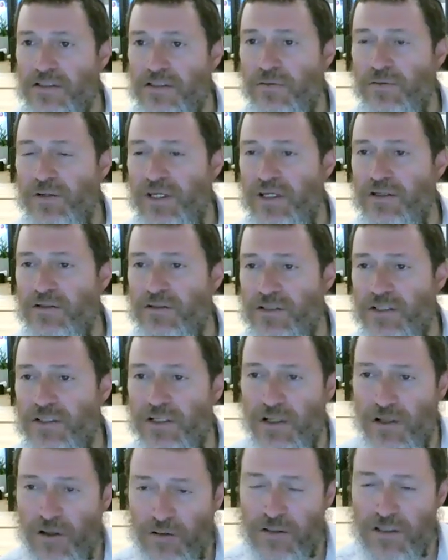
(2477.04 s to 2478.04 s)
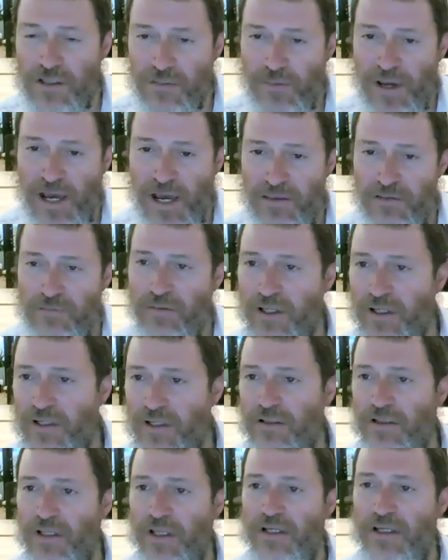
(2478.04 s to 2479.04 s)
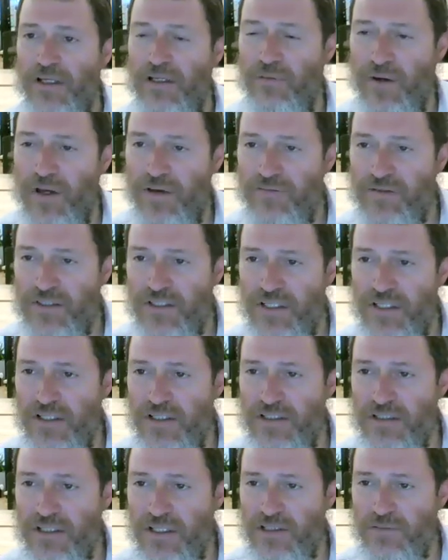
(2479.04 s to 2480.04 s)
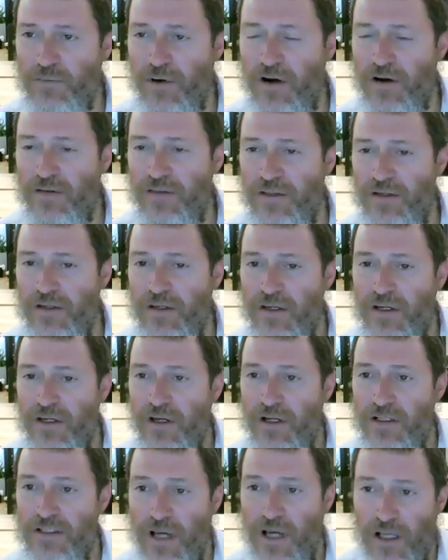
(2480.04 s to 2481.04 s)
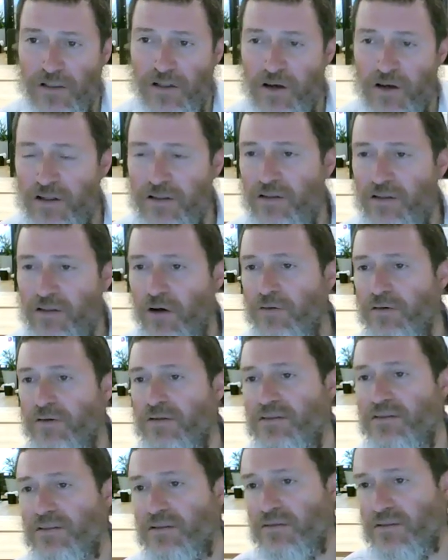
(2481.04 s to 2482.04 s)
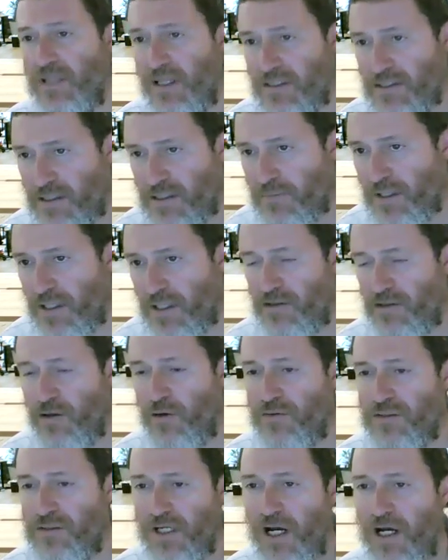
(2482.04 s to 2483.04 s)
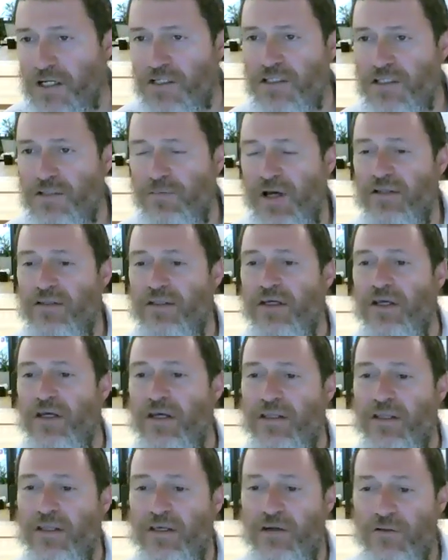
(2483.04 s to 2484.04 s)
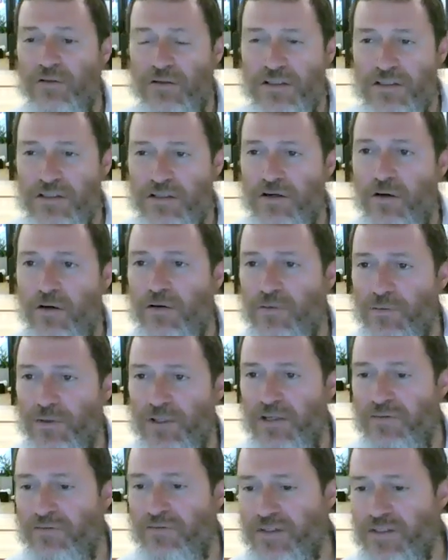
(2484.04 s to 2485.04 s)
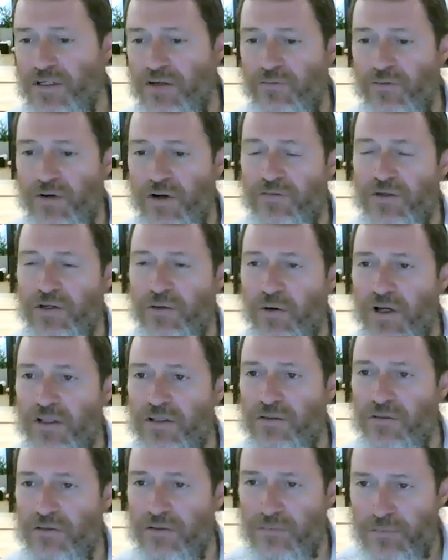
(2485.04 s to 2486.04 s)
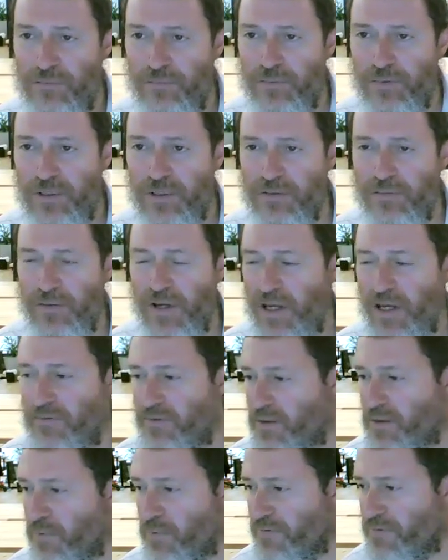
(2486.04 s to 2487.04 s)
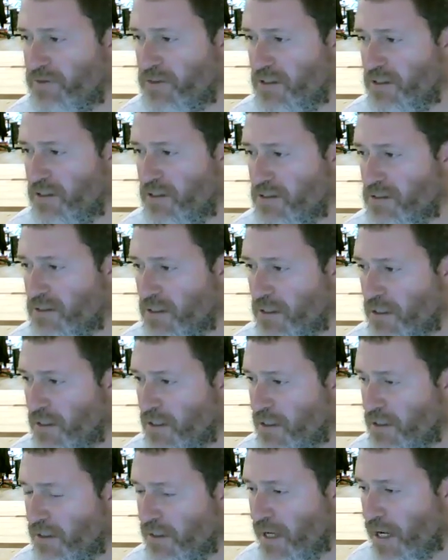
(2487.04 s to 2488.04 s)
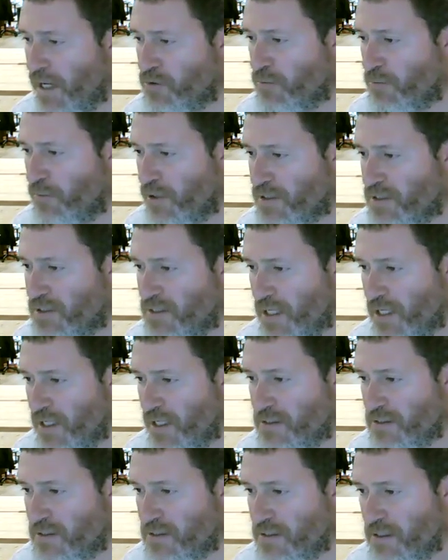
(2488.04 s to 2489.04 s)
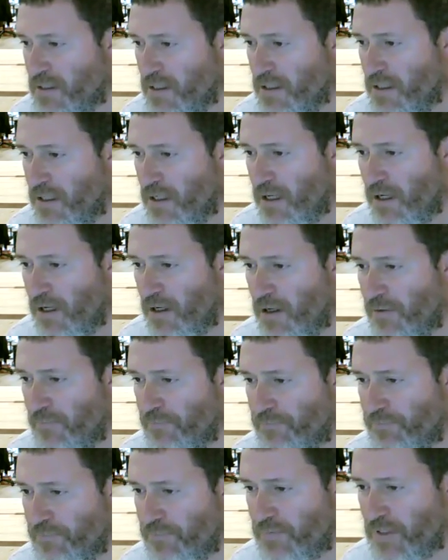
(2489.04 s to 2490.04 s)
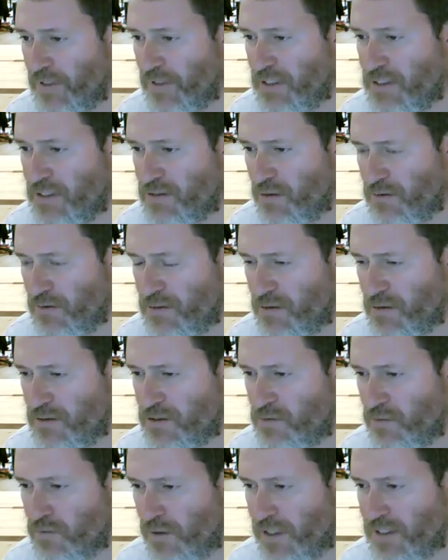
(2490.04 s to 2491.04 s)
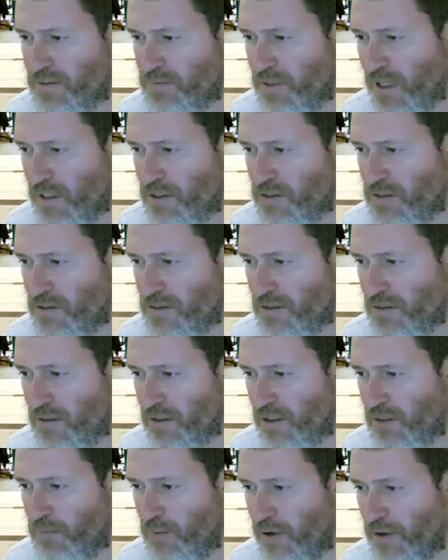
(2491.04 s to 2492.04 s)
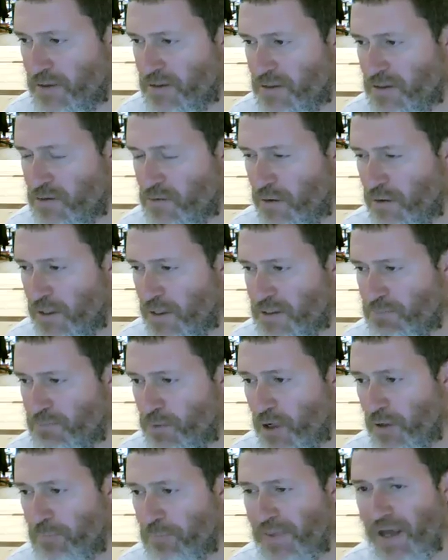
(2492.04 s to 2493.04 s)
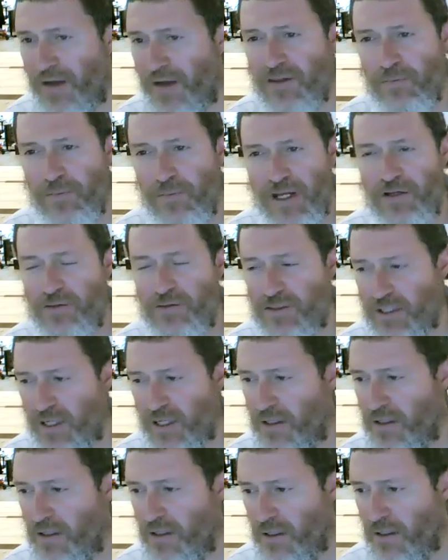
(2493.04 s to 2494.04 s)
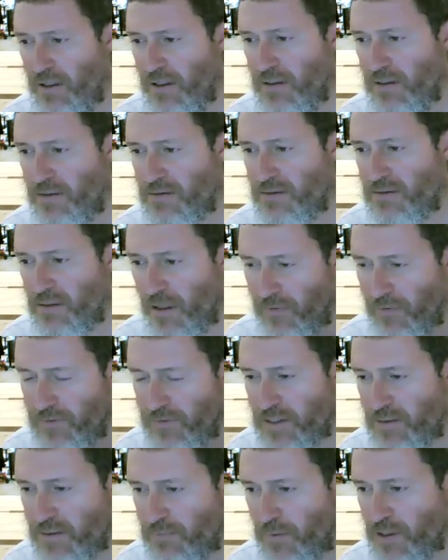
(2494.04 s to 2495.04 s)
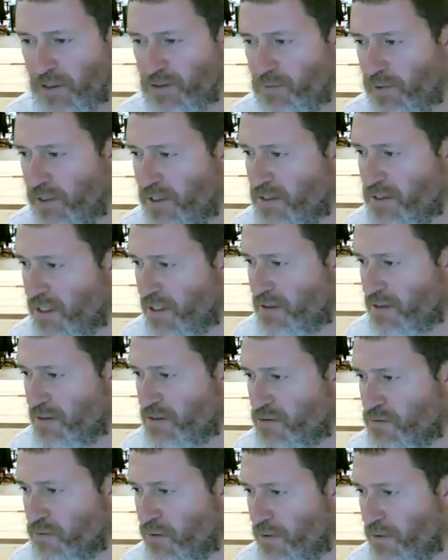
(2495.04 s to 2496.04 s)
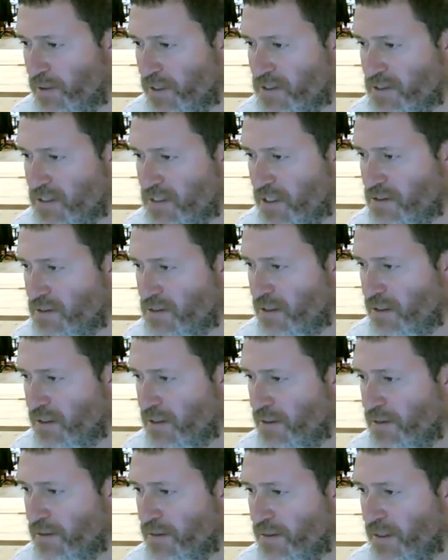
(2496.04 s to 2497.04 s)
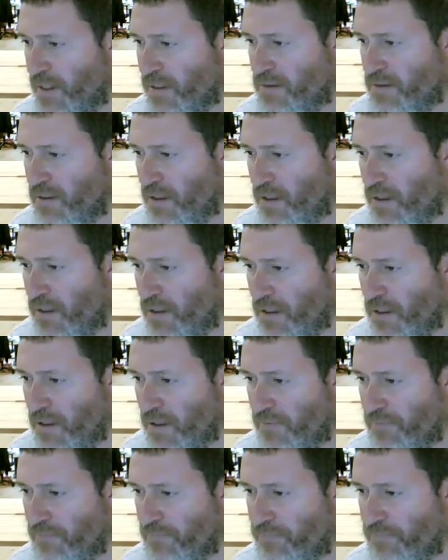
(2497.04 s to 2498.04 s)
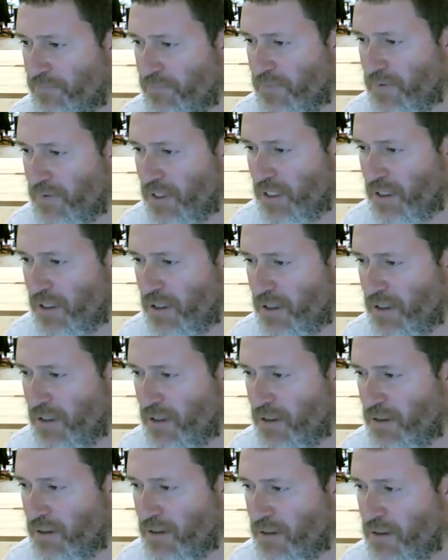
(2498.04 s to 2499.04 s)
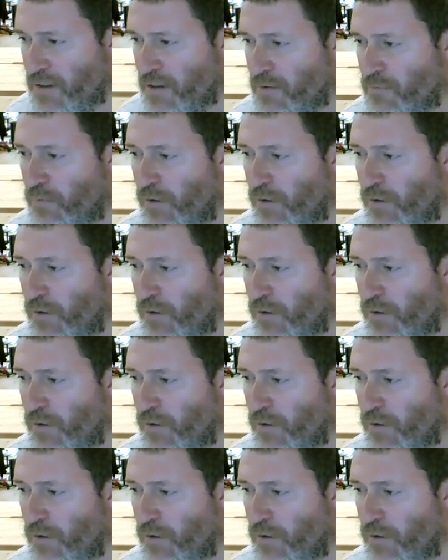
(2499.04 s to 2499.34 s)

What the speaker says: so he or she could go to the bathroom like in a way of tznius. That's part of it's a halach in Torah. So that's something that the Torah is conscious about, that you don't just go and relieve yourself wherever you want to. You behave in the way of tznius. The Yad Ramah says, this is also a story that's not just in the Gemara, it's a story that's brought down the Medrash. Again, there's obviously much more insight to the story, but he says that the